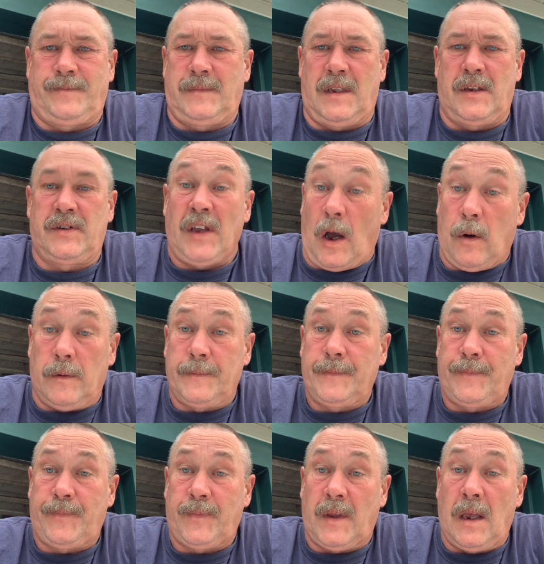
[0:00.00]
So,
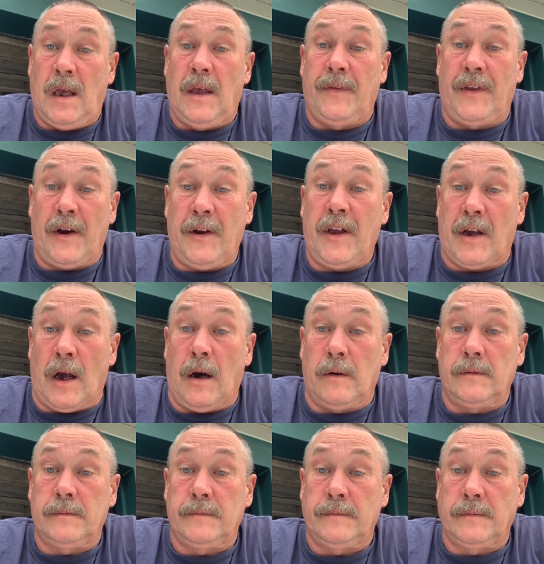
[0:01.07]
there you go.
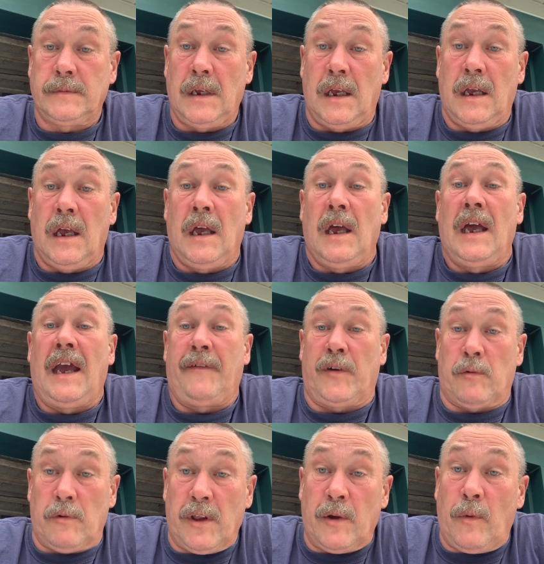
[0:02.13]
If you
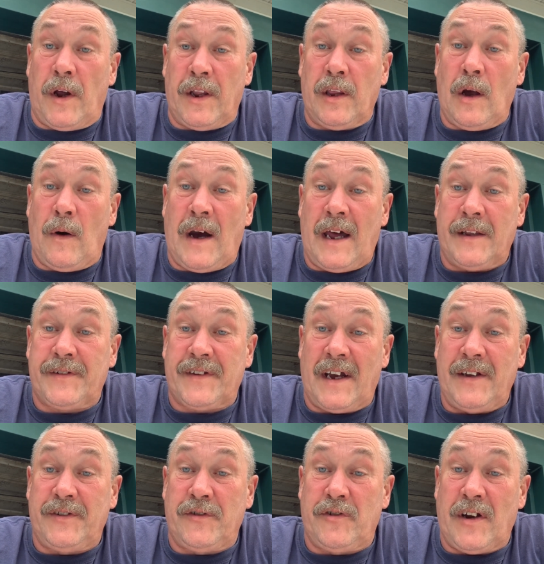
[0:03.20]
really want to know how to
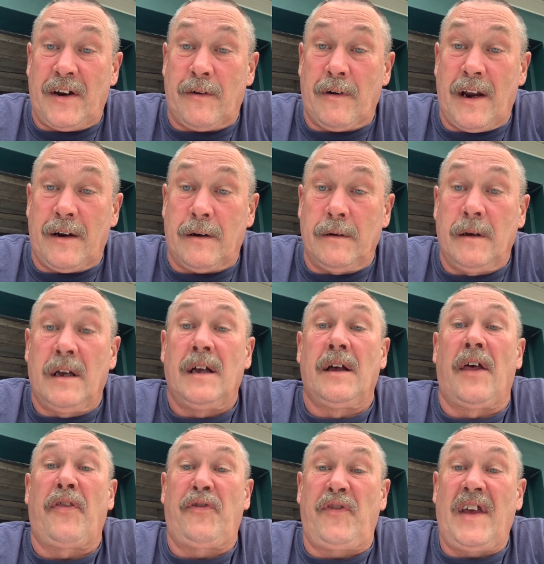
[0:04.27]
size a generator,
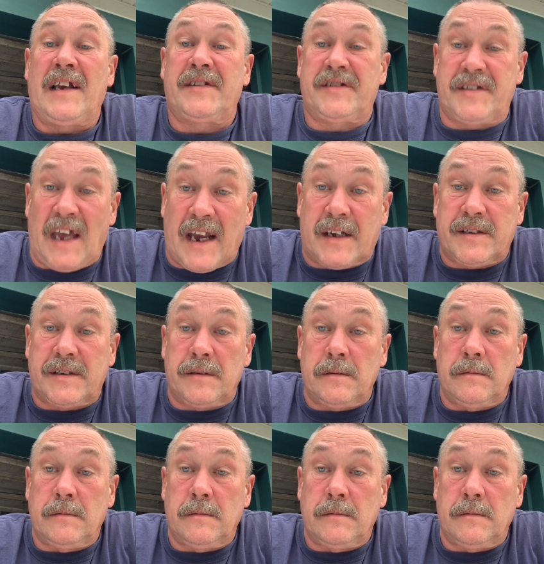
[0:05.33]
think sex.